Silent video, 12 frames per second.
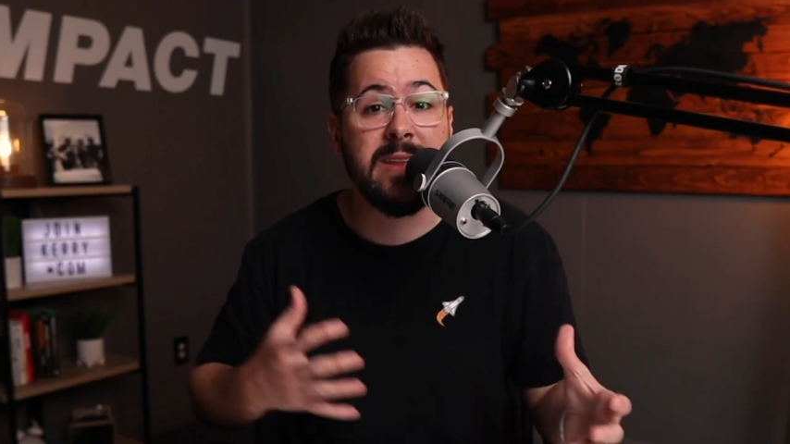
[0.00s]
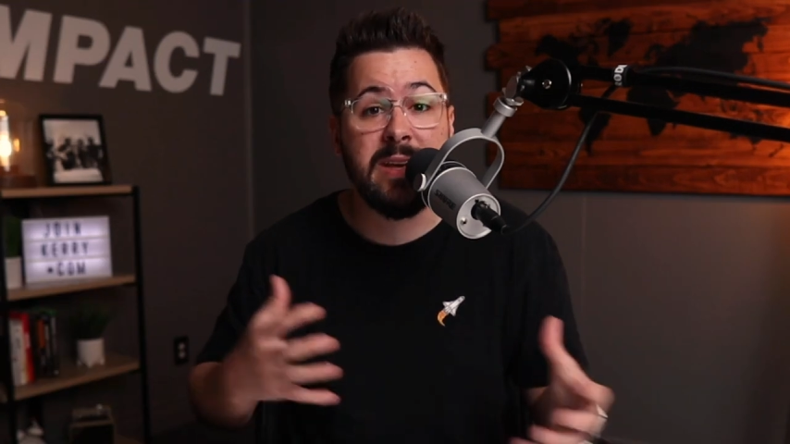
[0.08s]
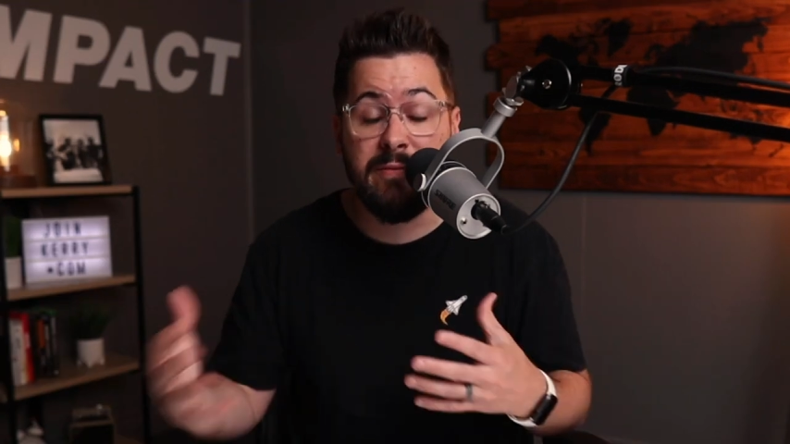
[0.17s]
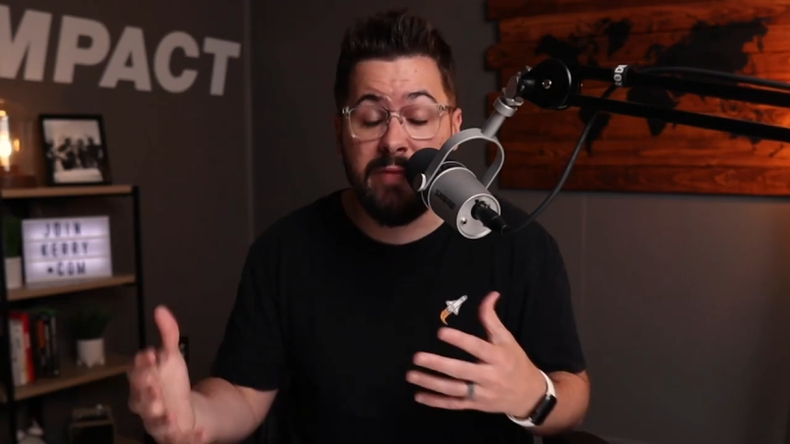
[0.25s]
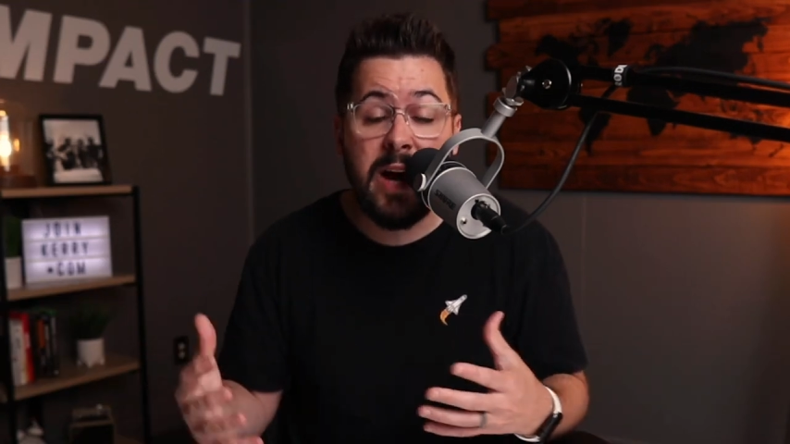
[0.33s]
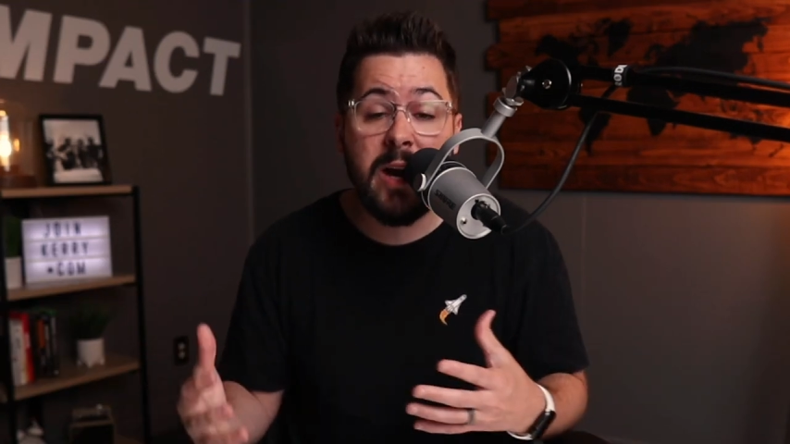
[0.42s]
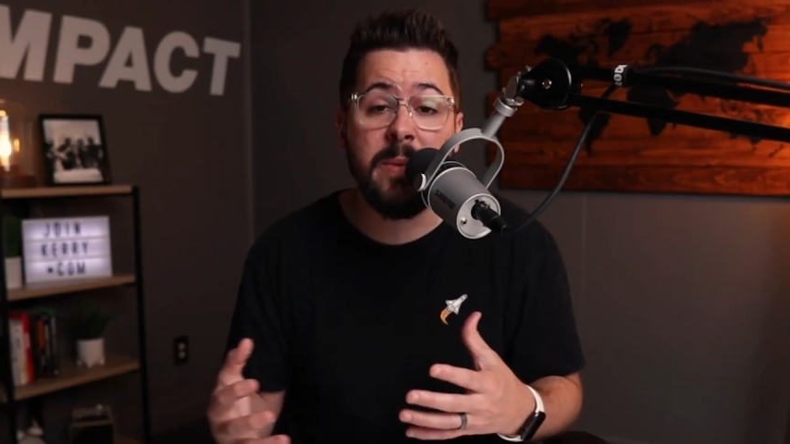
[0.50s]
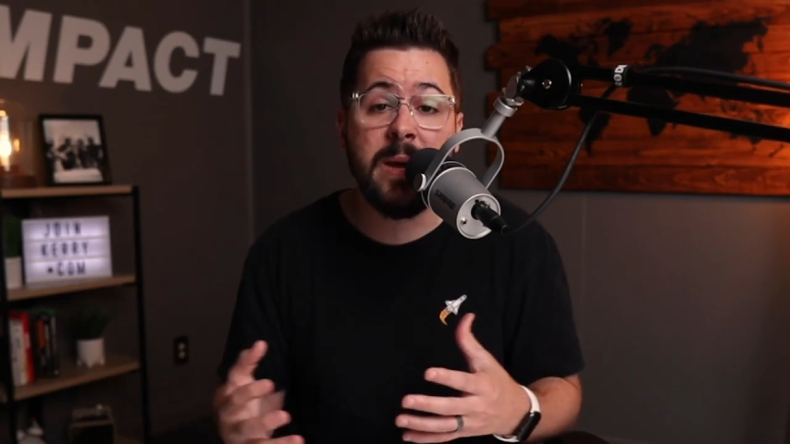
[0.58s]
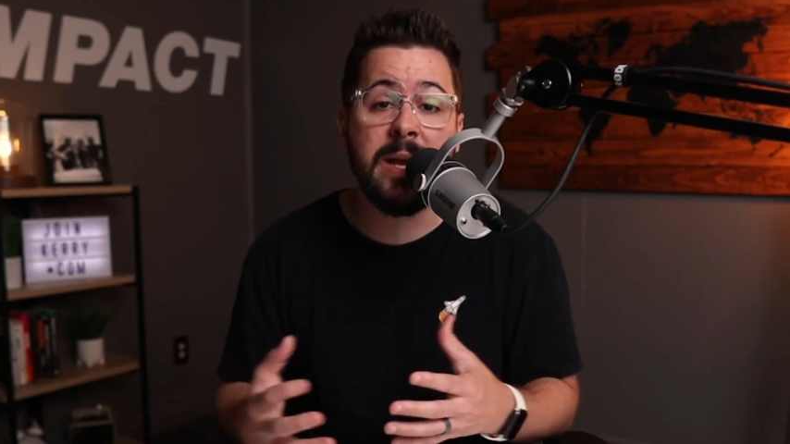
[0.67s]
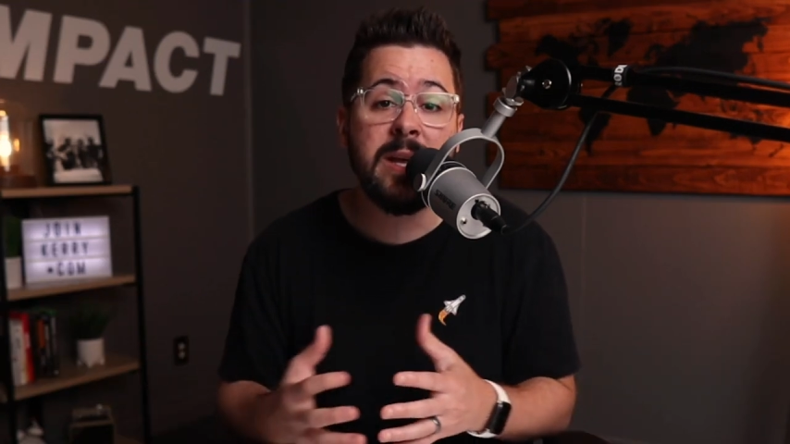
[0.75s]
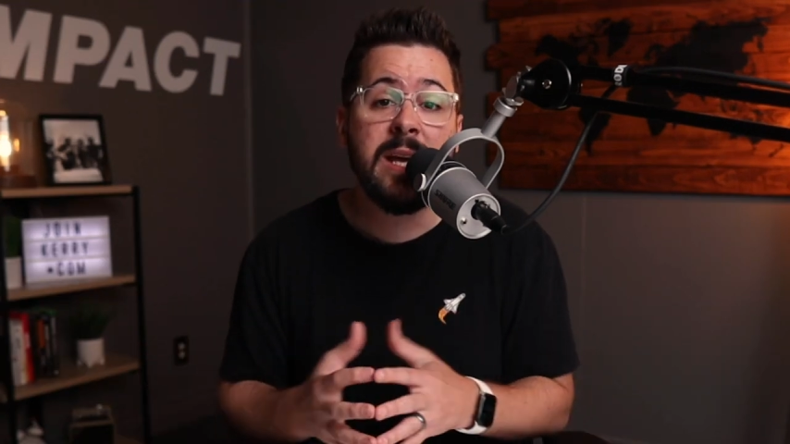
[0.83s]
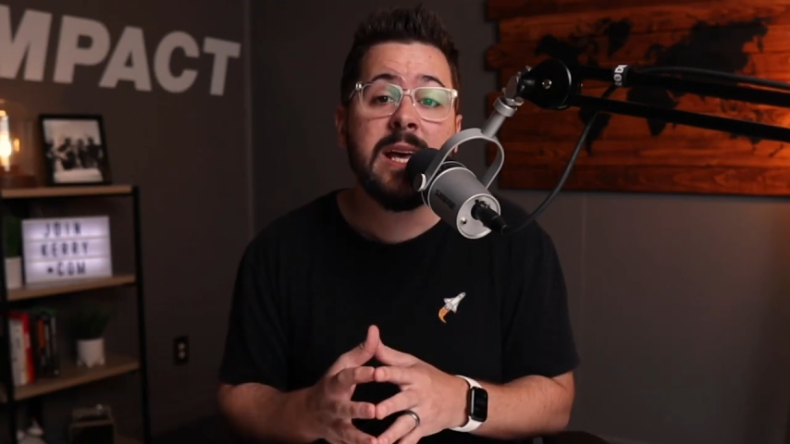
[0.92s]
and the
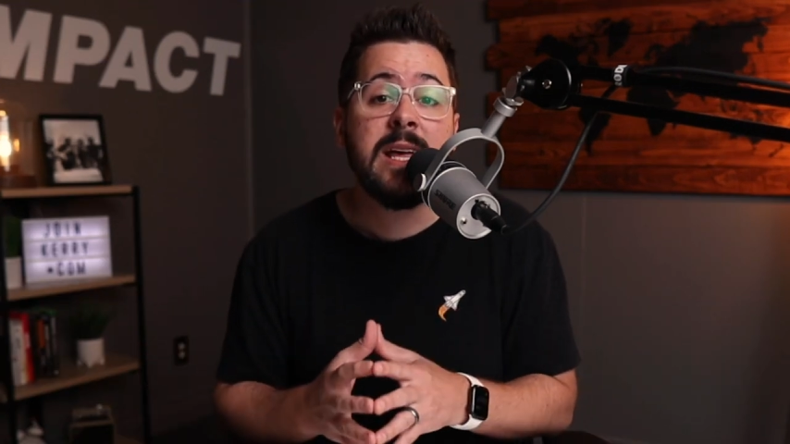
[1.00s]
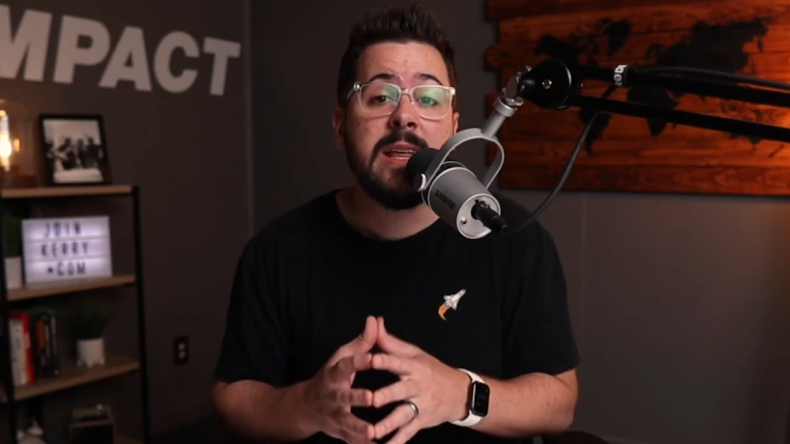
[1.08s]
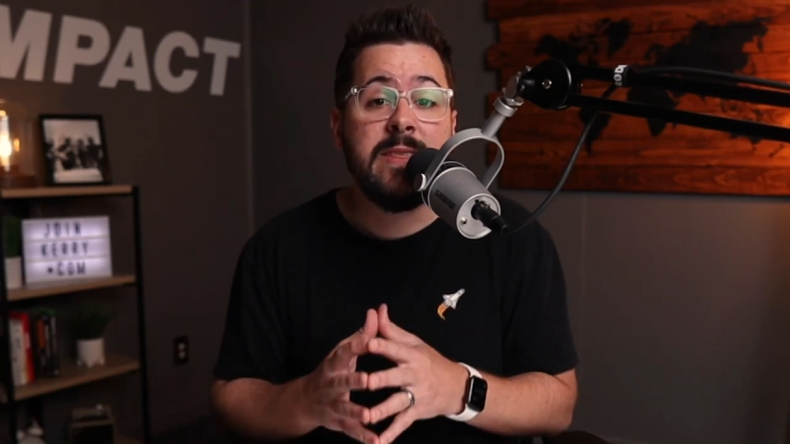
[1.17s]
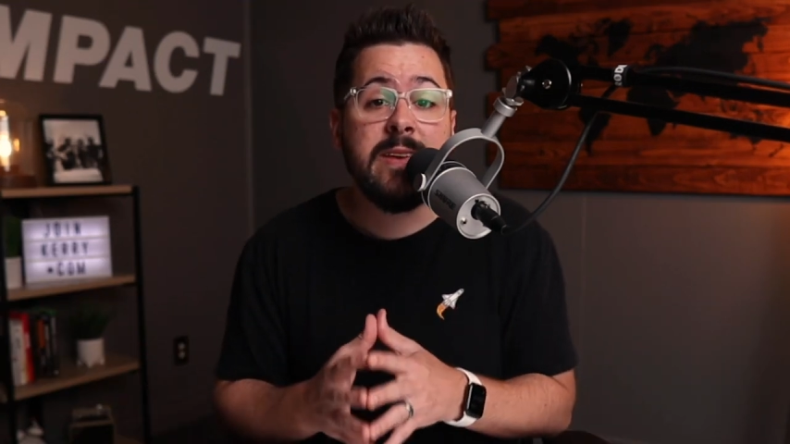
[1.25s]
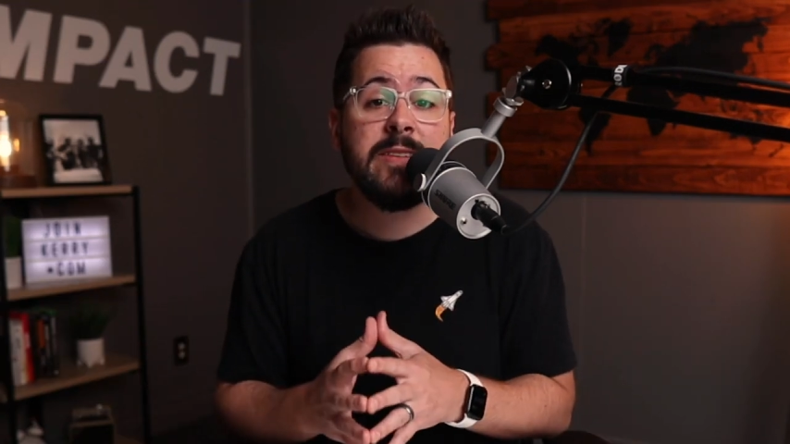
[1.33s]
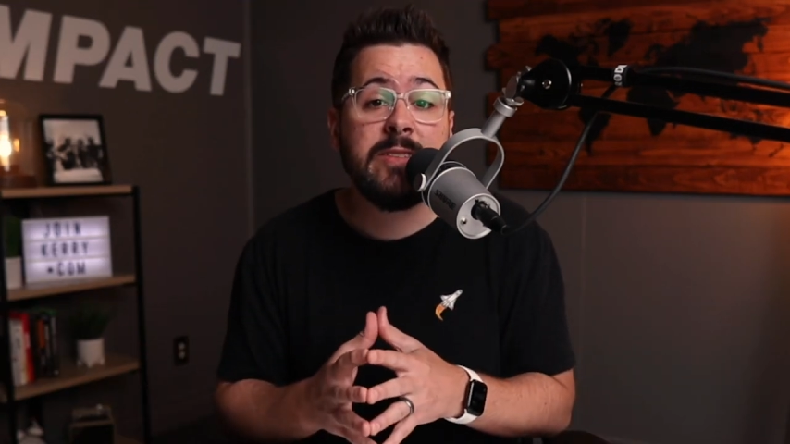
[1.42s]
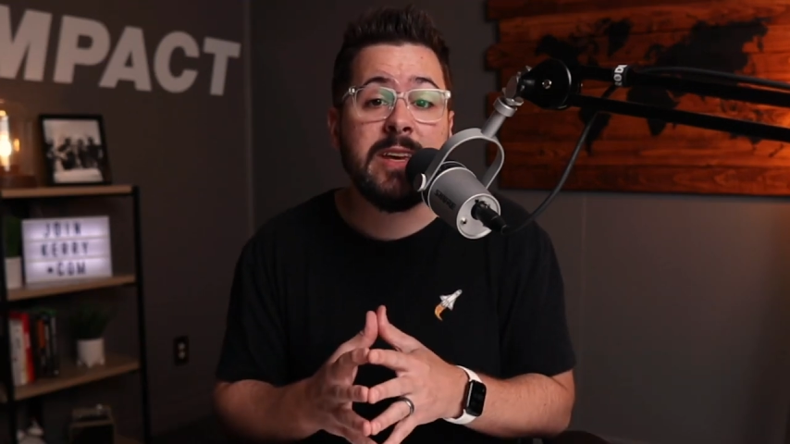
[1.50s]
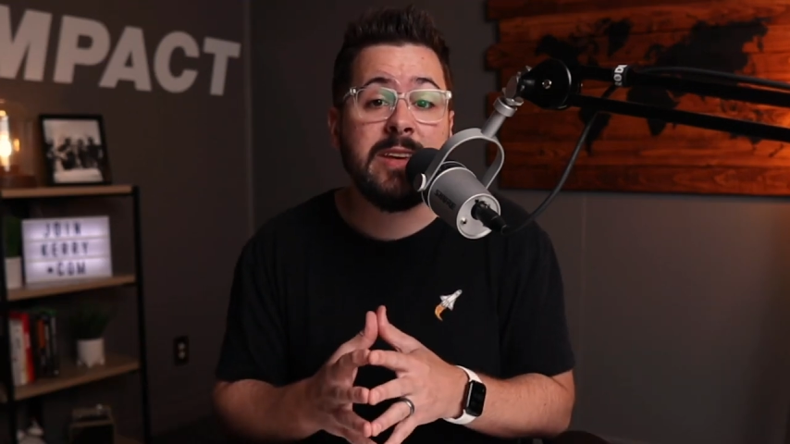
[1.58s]
environment, this